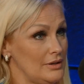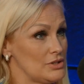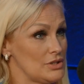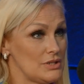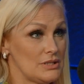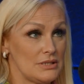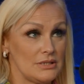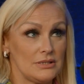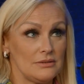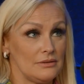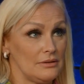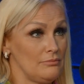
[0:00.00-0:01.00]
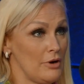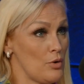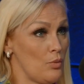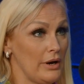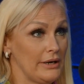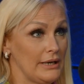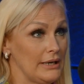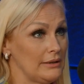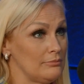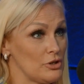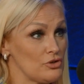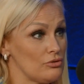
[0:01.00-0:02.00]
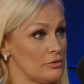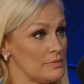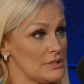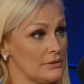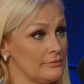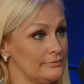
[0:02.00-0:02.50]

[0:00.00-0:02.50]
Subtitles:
Just marijuana and mushrooms.